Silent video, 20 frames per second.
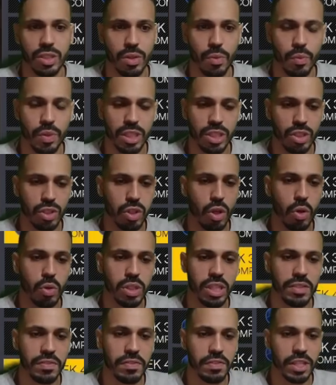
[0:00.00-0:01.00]
We
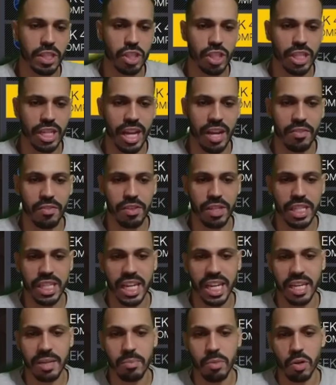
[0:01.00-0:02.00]
slowly finish in every
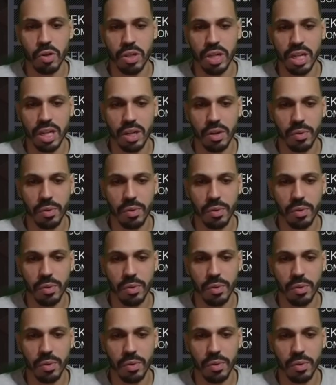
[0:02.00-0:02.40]
game mode.